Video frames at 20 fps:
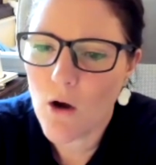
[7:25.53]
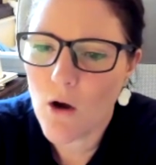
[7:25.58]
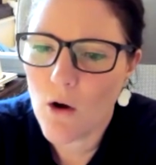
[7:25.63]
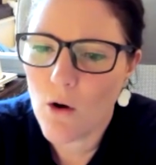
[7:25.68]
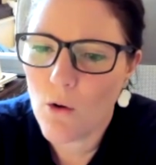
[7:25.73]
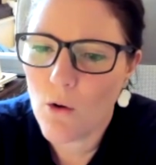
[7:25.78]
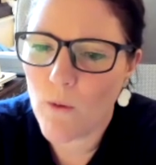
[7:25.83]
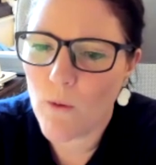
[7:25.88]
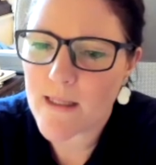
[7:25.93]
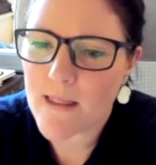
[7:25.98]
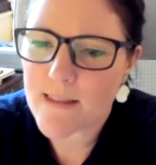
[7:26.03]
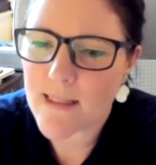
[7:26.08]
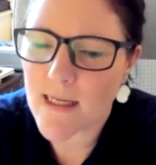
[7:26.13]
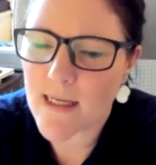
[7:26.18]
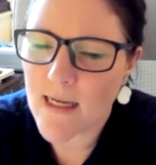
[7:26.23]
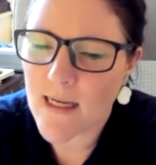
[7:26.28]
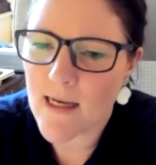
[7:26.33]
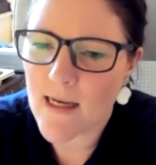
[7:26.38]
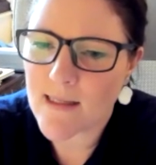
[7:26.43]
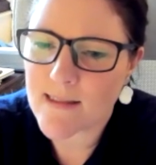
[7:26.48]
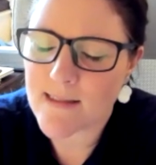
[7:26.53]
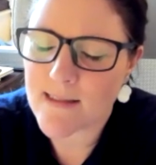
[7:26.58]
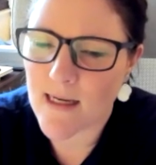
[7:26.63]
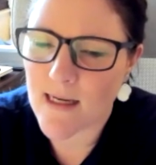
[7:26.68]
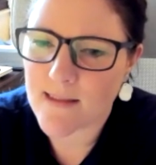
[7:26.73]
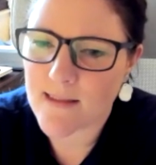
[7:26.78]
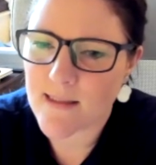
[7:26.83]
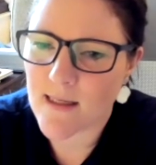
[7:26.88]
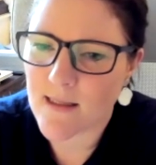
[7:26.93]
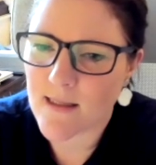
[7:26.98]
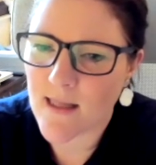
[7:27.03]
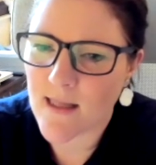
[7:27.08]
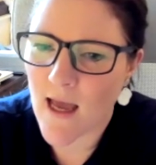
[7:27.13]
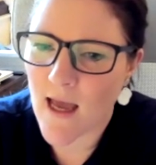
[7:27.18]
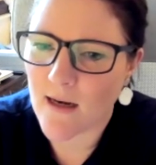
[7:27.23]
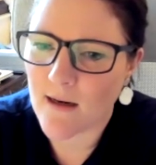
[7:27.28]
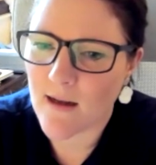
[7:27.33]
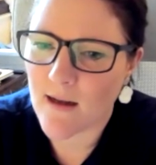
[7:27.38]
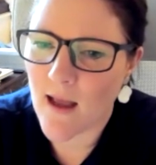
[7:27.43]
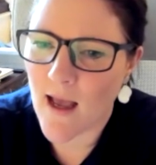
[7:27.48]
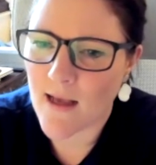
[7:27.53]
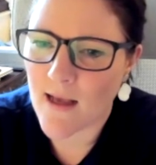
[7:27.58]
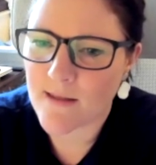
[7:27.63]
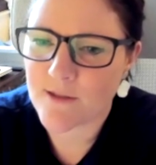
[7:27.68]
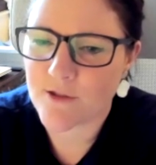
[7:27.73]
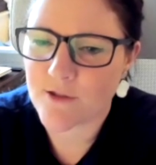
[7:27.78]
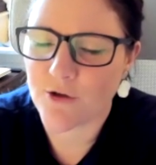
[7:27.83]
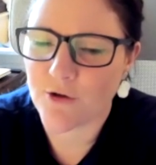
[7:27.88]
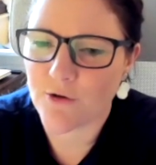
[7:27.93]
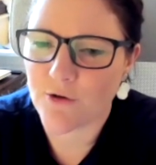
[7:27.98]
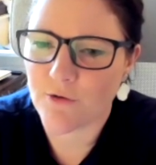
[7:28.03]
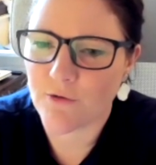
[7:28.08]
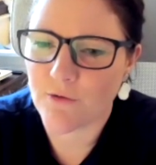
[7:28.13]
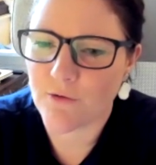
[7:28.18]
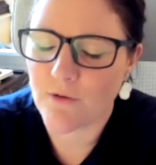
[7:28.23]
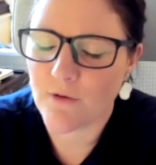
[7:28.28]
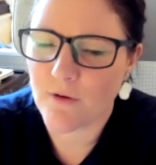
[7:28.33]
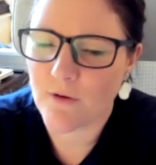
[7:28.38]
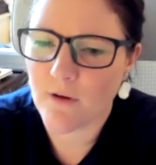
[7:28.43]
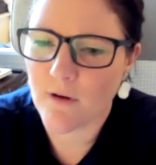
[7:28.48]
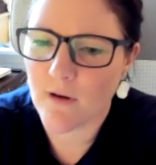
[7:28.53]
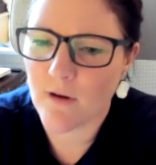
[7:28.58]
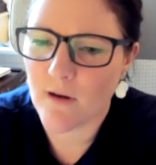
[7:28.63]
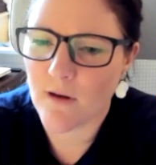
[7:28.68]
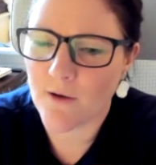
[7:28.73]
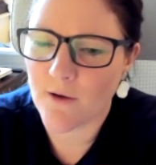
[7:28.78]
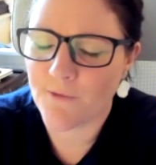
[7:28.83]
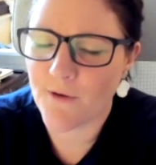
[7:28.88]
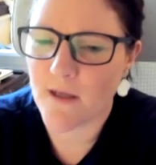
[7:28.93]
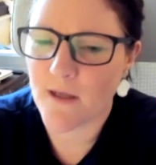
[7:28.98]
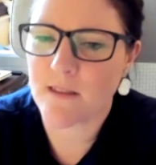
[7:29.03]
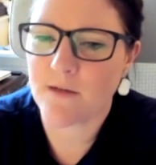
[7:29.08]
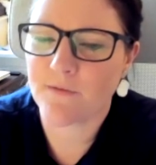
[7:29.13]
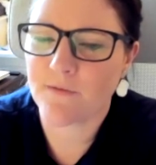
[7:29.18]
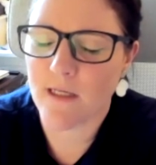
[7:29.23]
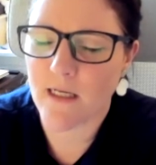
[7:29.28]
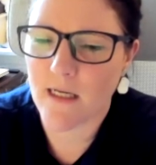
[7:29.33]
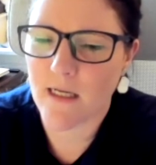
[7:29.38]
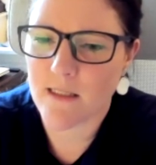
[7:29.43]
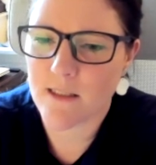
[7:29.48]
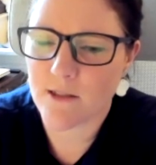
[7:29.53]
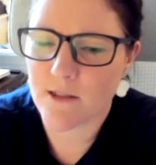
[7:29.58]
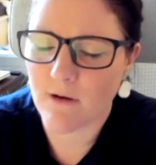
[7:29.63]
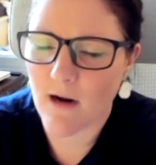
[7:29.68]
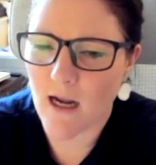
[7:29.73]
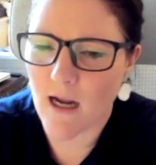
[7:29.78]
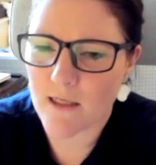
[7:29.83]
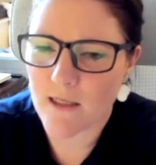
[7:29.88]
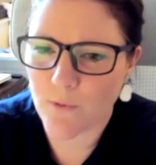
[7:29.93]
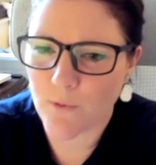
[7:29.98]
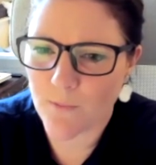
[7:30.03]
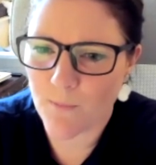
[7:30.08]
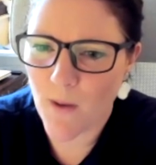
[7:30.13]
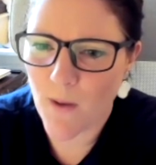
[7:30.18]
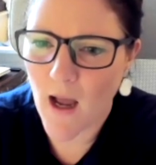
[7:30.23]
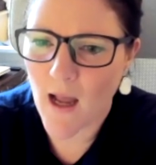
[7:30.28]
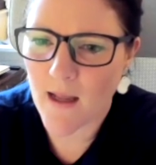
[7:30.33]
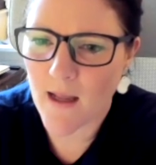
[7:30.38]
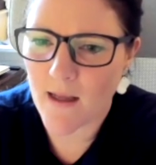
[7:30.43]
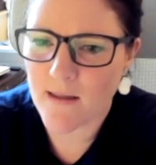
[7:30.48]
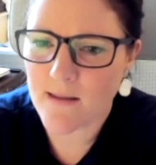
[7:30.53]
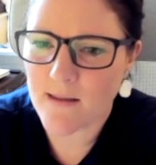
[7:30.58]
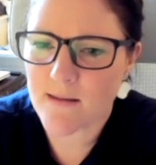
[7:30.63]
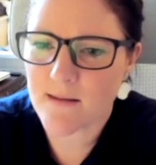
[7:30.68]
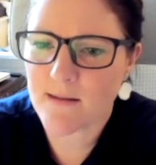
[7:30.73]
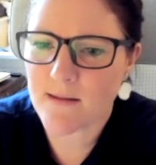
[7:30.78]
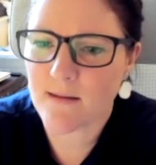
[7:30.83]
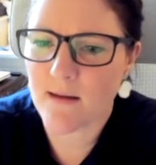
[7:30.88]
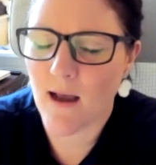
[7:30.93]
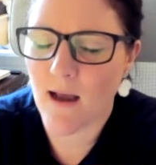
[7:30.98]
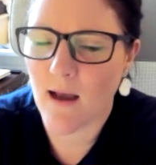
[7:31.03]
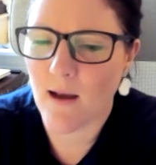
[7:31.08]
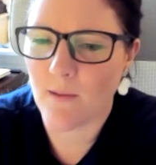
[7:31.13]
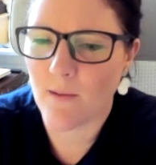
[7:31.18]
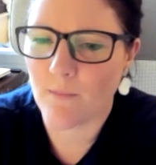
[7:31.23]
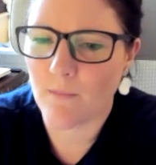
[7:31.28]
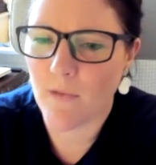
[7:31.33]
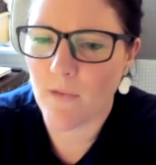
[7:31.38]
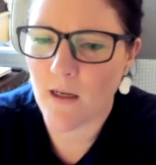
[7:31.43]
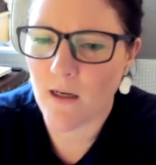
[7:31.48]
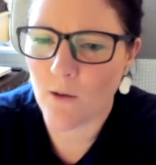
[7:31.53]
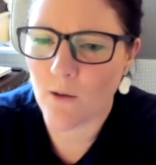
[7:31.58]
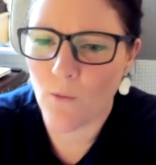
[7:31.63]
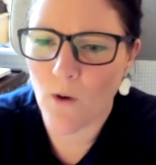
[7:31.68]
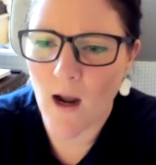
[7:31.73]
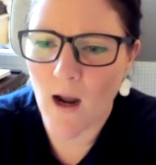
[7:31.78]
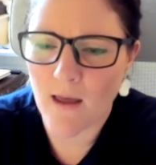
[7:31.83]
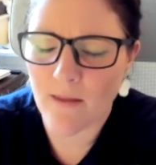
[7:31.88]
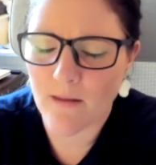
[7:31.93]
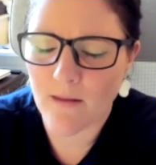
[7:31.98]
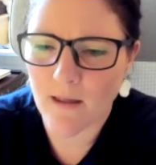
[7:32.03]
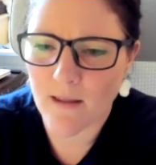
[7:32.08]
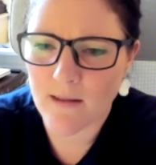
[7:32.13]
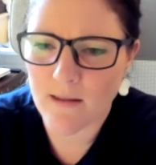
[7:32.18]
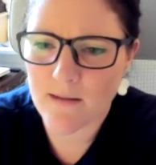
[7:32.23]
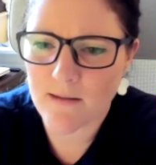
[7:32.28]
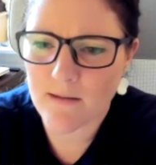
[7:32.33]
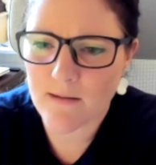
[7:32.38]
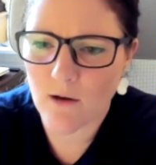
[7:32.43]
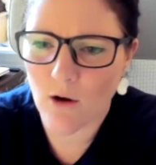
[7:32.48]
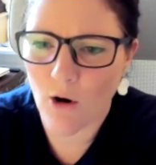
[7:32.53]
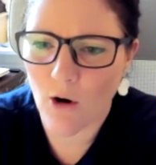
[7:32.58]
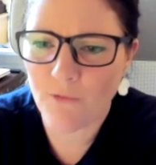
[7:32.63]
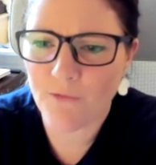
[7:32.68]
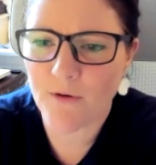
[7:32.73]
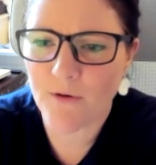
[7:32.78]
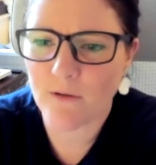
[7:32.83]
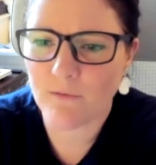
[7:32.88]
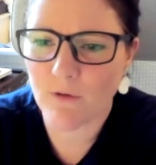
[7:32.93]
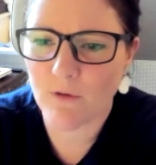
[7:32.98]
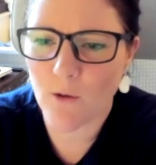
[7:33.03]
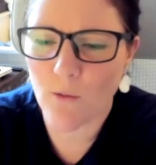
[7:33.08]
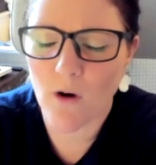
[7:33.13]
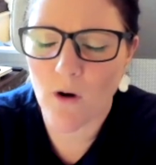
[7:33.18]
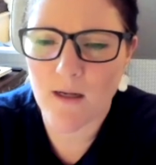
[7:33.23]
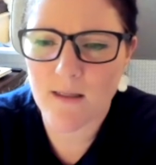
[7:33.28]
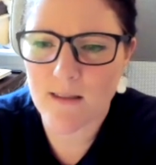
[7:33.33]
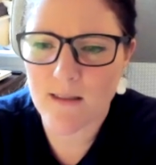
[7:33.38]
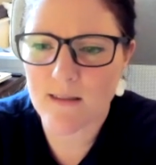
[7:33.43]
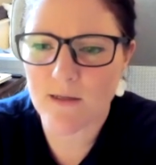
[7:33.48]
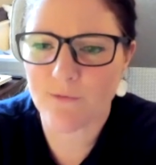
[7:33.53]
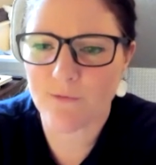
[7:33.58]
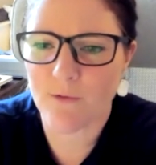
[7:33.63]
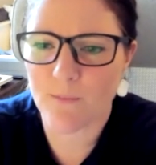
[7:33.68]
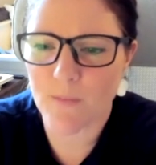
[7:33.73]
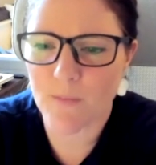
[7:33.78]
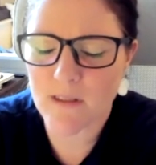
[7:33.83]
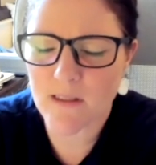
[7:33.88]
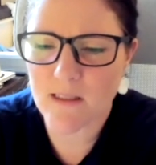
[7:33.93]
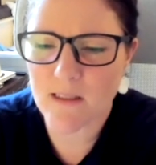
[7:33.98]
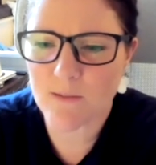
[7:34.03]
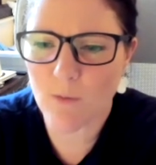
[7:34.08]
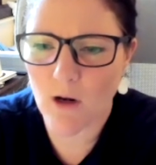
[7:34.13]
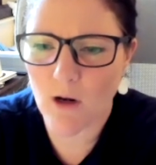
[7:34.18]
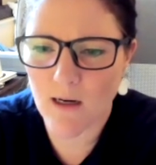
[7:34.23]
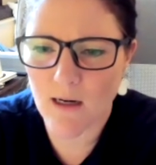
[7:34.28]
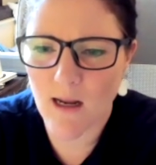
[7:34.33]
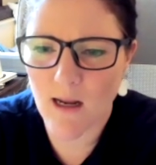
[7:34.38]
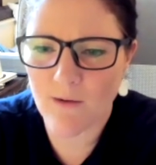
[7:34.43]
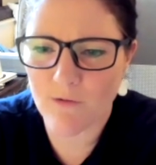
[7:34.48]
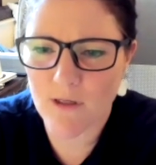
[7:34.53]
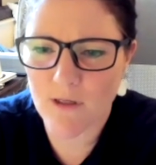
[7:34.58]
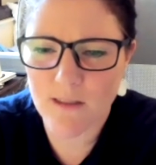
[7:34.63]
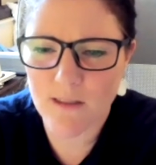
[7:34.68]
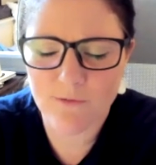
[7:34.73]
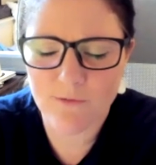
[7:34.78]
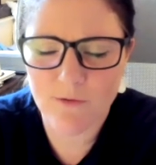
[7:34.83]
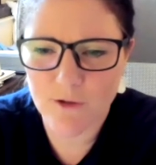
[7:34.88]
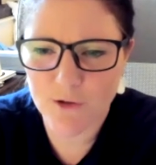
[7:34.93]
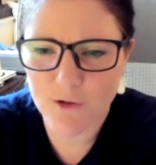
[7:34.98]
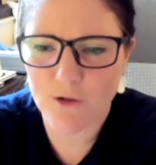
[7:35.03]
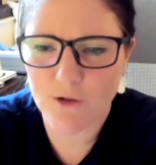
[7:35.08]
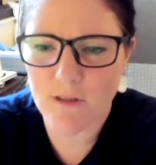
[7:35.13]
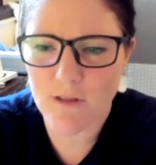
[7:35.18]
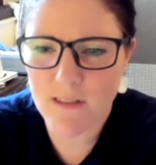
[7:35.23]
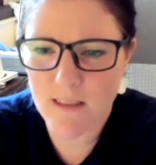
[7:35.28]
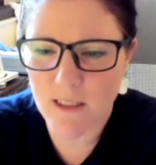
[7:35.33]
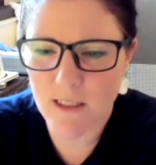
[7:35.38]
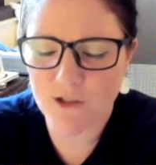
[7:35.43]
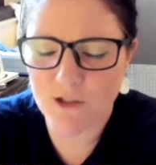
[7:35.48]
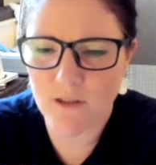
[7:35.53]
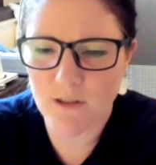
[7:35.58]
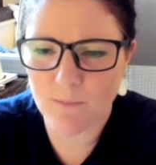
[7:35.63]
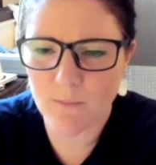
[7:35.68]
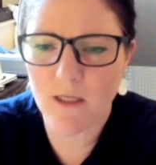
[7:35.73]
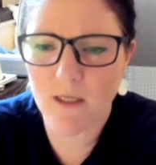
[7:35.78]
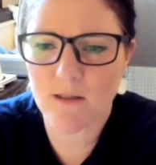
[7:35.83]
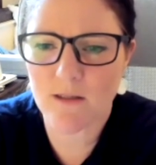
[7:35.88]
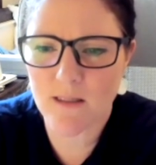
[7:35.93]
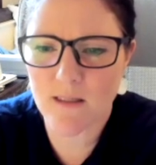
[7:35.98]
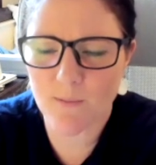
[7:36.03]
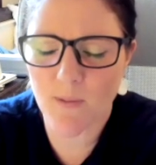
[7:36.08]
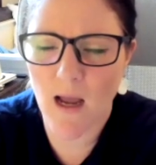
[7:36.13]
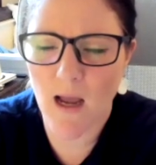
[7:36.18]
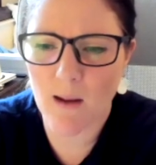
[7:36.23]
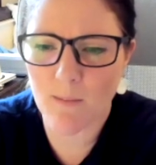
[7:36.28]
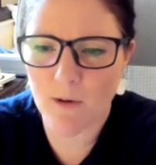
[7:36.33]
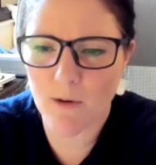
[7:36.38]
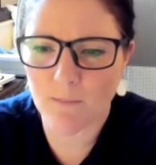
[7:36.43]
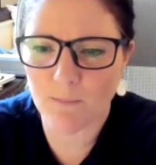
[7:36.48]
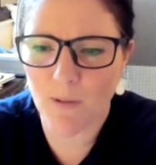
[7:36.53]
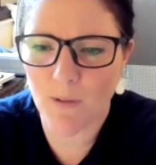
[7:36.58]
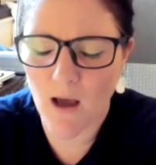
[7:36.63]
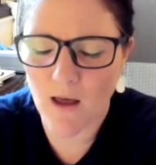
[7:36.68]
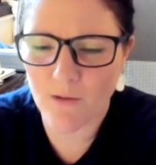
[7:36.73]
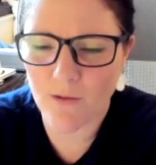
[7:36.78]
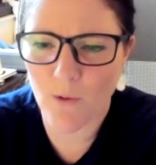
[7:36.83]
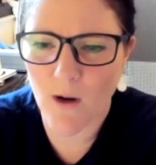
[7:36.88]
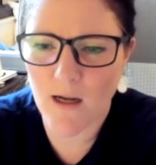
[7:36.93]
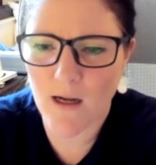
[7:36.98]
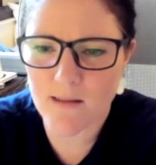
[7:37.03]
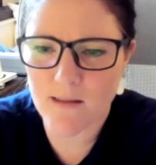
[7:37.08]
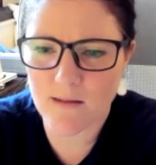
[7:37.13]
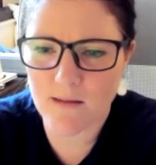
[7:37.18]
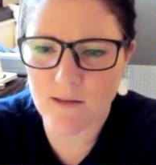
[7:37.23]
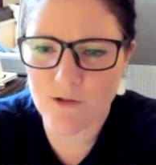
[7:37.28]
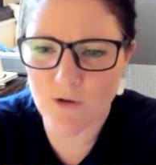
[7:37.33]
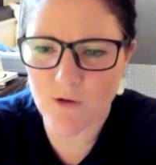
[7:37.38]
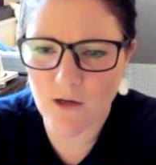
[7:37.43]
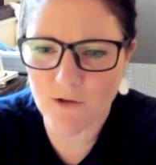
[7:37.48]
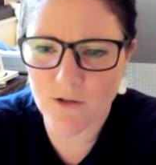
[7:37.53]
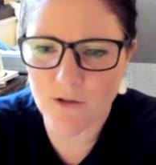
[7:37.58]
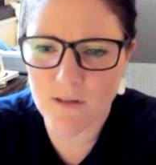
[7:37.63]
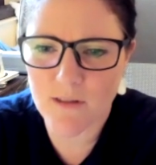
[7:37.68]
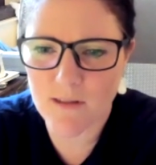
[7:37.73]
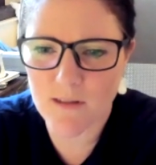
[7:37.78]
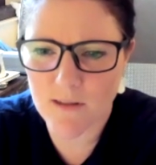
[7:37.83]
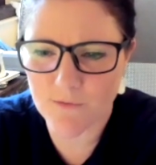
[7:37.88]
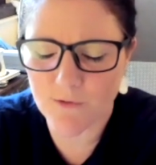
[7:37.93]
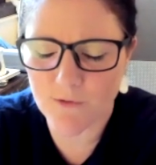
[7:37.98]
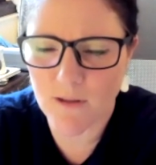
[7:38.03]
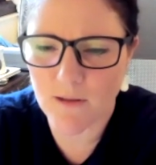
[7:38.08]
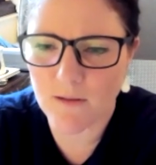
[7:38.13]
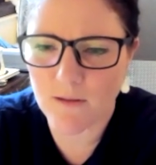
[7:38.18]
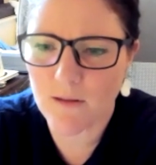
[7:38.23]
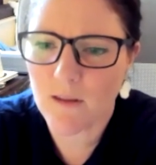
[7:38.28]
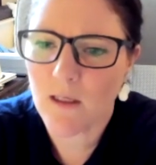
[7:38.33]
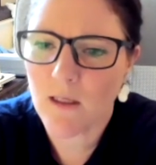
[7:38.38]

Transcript: We see a sector that has to effectively interact with payers in a way that is often requires a different business model in every different jurisdiction because the payment pathways and structures are different,